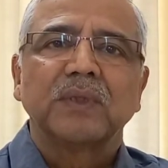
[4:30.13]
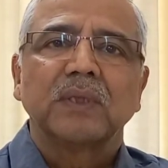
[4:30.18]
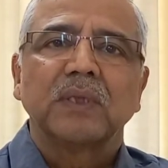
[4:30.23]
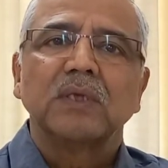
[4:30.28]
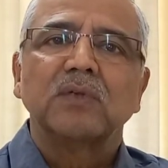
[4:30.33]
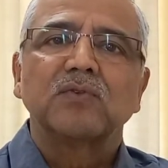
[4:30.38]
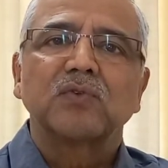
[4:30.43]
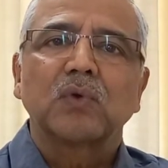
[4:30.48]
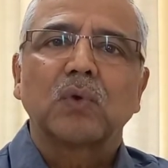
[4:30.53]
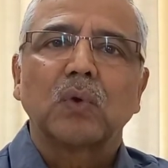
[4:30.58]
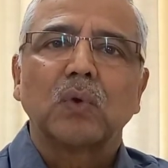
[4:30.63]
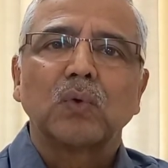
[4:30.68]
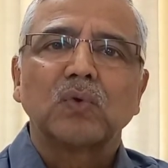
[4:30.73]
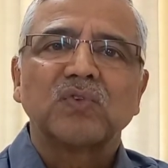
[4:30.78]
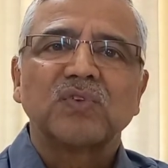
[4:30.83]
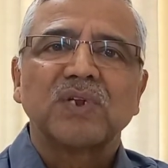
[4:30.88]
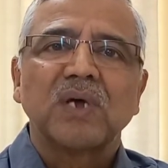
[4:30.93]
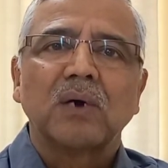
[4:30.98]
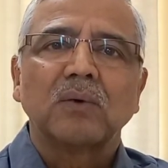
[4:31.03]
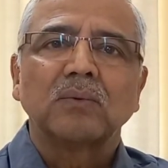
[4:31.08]
is
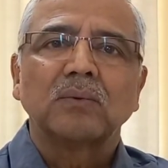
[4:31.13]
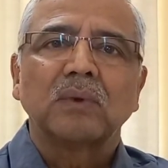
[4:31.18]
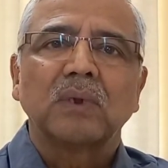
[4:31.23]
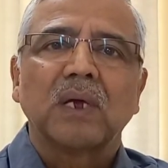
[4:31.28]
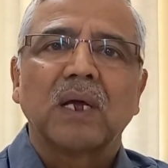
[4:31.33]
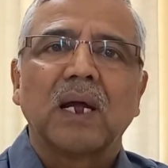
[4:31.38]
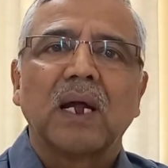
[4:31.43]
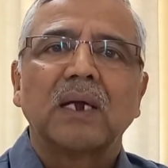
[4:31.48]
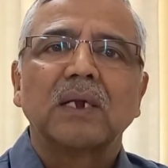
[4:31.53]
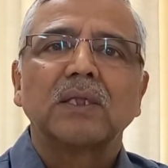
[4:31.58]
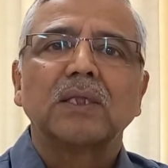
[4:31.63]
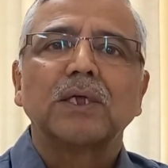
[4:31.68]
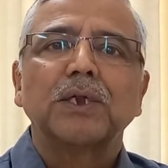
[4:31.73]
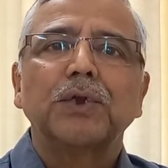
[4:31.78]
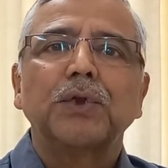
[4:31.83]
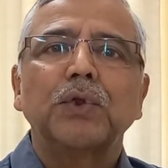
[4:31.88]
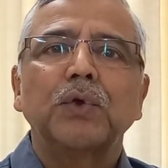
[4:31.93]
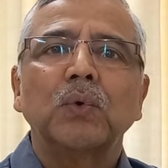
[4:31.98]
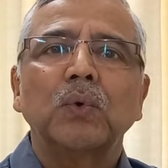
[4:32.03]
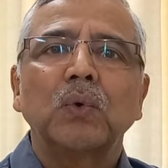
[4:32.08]
closed down and the
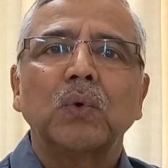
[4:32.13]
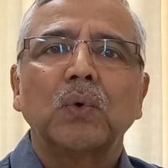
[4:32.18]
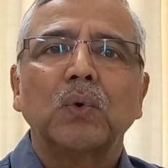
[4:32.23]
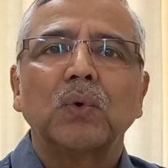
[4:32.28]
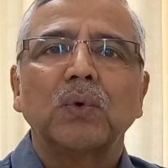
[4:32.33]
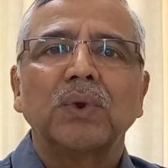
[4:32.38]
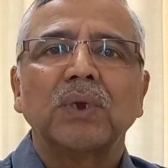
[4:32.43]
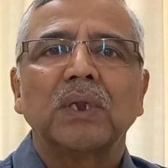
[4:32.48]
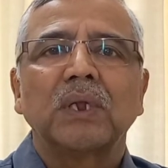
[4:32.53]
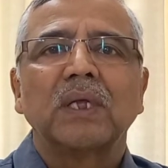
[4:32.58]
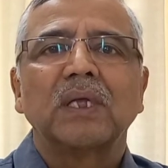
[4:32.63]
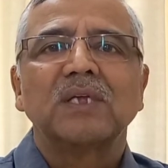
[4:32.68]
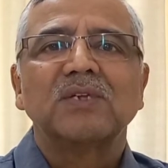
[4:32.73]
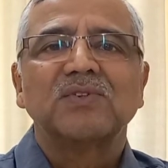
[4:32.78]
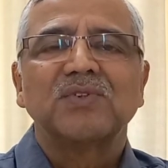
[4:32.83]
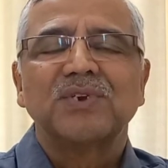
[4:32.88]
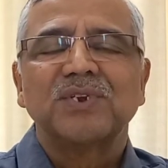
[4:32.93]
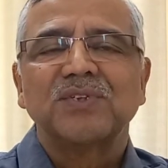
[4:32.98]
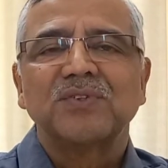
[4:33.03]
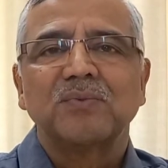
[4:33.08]
new loan is
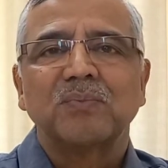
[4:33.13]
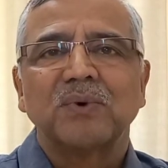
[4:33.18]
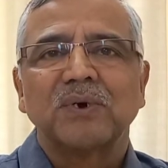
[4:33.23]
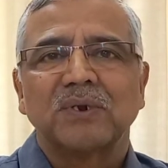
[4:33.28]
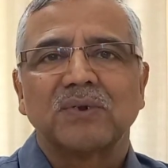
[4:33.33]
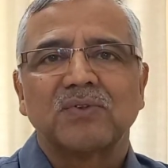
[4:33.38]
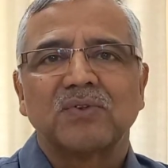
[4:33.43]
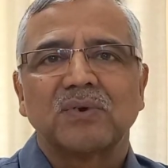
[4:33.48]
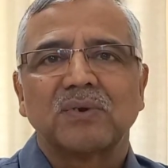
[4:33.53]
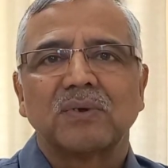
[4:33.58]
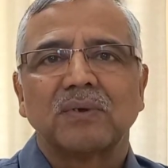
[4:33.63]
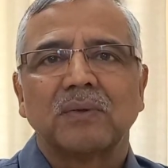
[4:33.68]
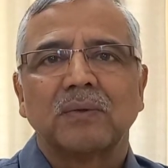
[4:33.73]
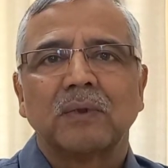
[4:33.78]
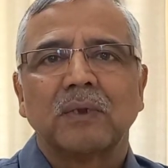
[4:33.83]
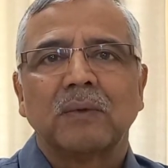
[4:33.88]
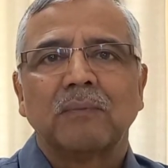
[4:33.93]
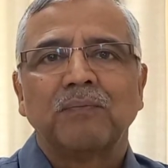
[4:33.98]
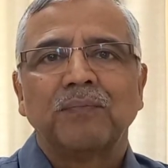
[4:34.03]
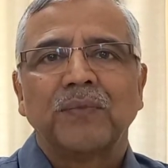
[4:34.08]
disbursed.
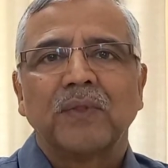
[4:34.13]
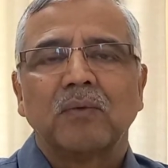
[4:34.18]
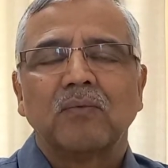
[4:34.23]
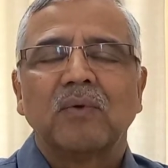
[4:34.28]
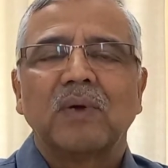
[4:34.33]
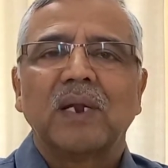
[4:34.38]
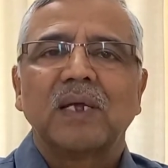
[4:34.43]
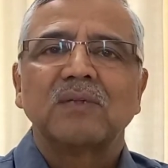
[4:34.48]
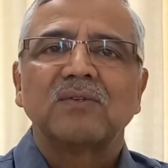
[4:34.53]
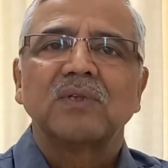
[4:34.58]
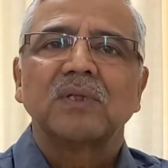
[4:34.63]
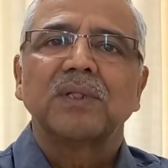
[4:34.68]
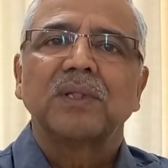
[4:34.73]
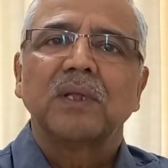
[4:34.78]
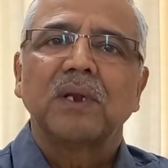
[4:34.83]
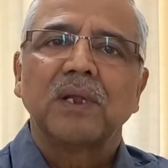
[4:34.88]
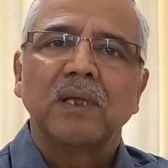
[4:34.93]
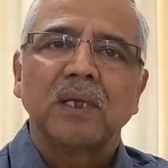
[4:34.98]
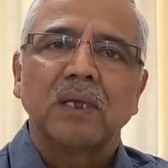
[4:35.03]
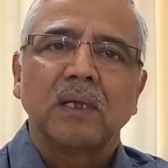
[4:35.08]
Whereas in
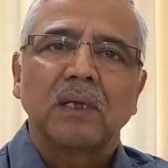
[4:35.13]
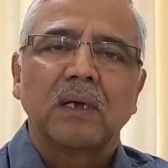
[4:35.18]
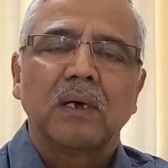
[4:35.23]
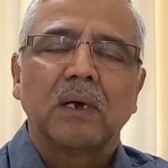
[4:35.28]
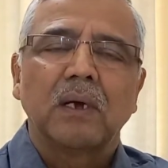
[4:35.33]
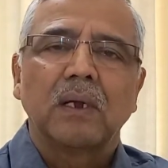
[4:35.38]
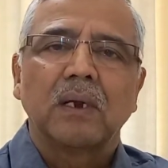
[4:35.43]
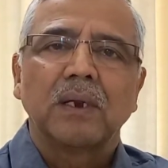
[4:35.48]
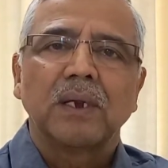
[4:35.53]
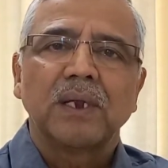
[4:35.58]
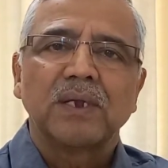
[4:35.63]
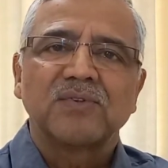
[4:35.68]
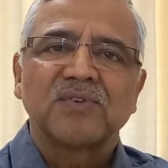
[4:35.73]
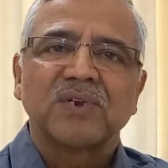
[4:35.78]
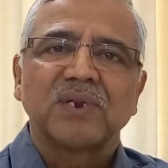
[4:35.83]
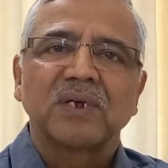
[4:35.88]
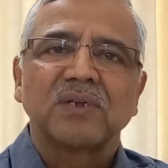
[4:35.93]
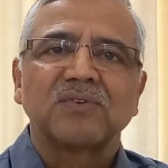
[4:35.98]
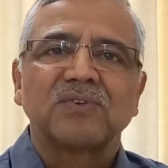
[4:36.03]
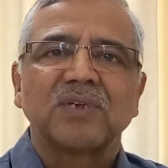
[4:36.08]

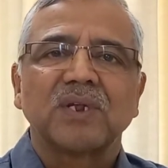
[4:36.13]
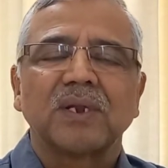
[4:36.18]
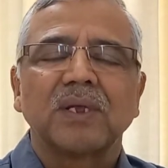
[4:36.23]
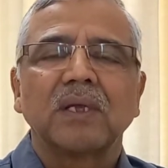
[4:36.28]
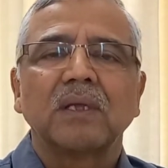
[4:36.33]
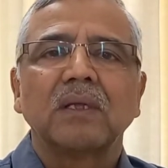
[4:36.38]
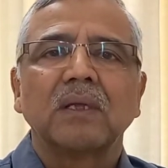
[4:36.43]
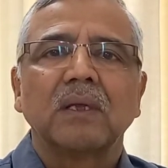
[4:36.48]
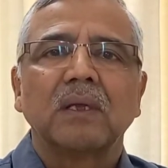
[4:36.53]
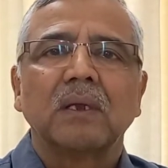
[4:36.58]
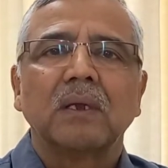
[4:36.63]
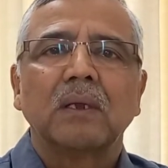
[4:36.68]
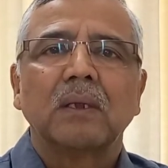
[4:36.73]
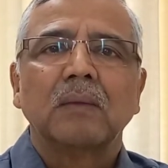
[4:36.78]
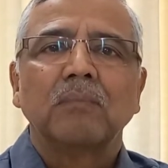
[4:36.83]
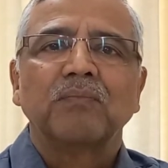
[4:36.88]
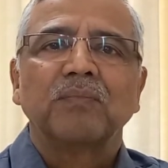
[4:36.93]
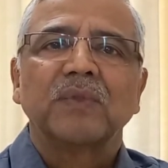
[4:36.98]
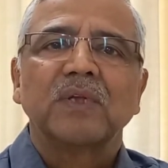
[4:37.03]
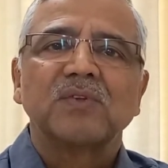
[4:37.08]
restructuring,
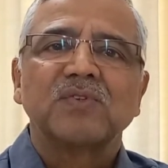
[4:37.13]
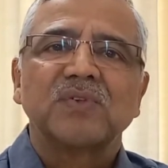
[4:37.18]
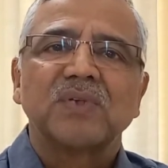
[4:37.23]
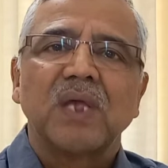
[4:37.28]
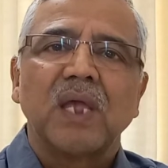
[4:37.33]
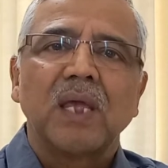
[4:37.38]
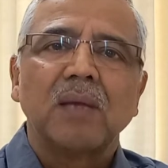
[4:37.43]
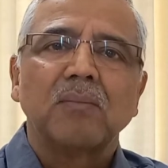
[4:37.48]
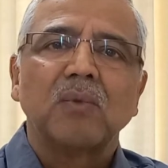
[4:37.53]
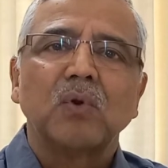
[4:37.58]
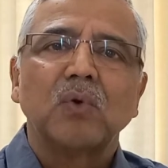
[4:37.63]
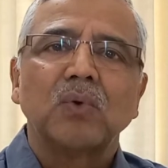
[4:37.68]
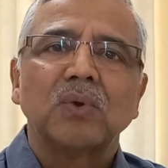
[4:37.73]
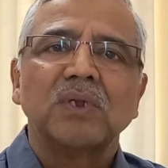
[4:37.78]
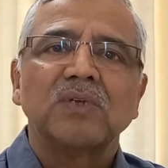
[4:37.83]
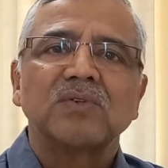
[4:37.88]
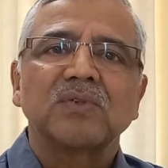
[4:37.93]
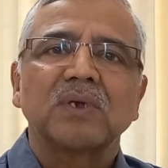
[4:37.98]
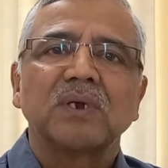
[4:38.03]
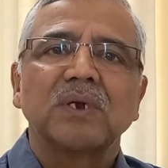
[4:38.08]
the same loan
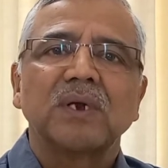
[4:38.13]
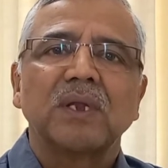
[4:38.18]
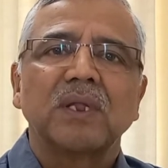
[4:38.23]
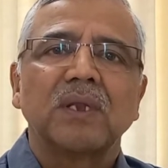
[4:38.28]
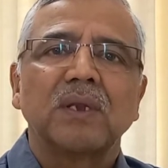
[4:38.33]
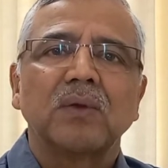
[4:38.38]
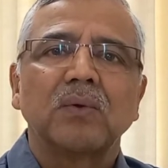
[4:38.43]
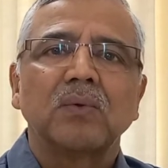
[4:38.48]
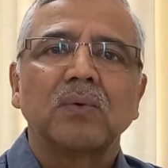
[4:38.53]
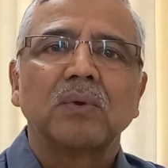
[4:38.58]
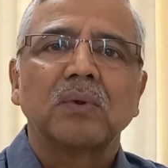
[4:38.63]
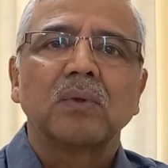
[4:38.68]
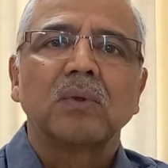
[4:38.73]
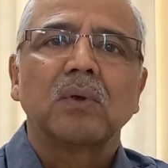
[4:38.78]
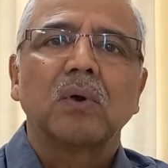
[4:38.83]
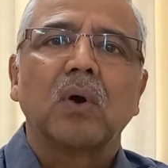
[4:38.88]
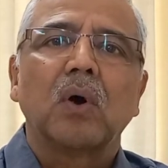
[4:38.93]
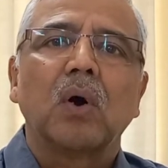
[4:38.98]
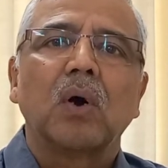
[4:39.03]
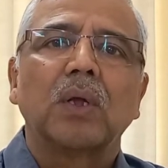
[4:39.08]
is continued
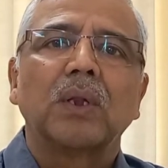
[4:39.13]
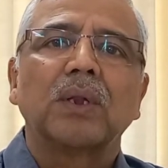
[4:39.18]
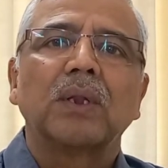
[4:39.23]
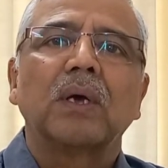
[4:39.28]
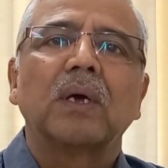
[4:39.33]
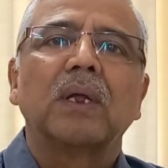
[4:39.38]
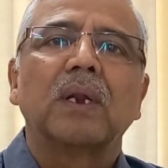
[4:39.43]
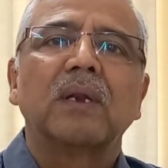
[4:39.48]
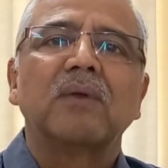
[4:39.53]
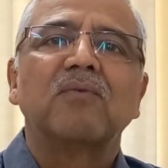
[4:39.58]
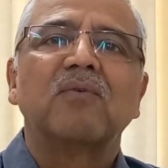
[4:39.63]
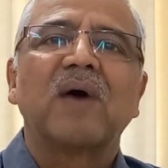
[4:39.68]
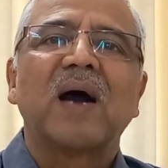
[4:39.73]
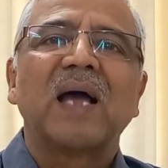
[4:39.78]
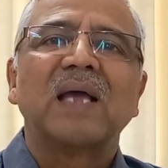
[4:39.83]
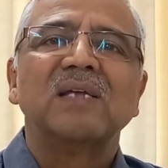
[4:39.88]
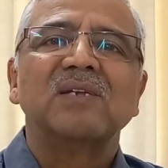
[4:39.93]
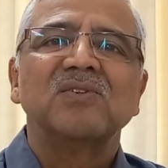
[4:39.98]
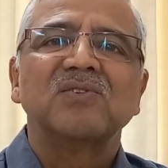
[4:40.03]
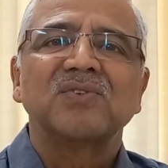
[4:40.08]
on
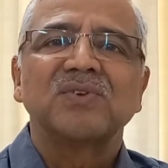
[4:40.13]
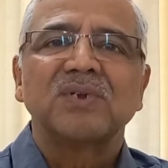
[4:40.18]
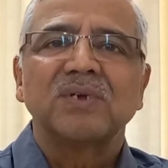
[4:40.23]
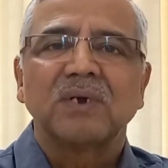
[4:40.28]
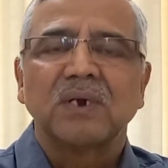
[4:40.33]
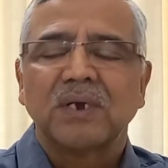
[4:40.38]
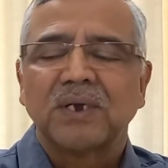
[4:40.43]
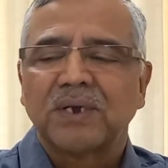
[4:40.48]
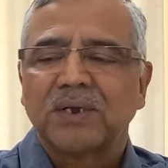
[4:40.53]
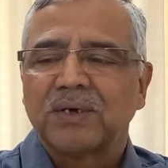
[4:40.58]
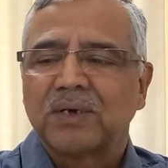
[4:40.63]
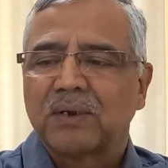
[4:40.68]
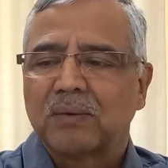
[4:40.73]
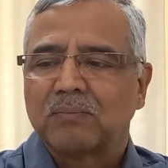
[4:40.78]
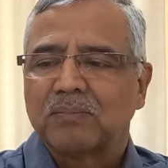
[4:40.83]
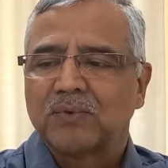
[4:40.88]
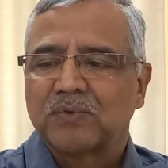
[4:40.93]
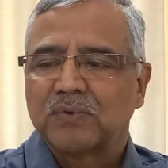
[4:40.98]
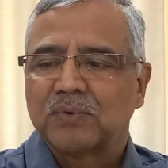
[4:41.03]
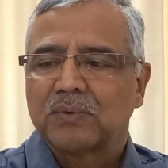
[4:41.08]
revised
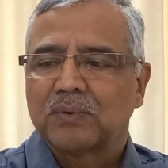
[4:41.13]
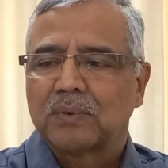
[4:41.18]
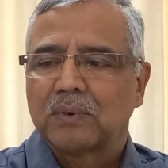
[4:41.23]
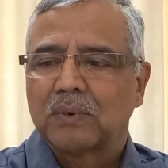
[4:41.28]
terms.